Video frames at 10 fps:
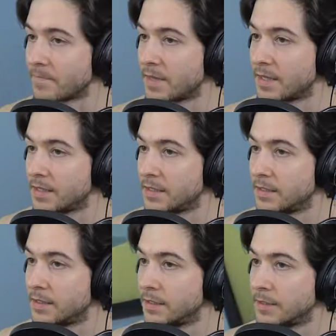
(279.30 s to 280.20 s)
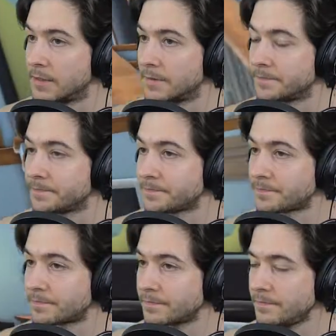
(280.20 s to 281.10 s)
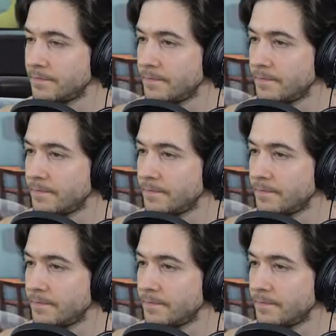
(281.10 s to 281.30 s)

No words are spoken by the person on screen.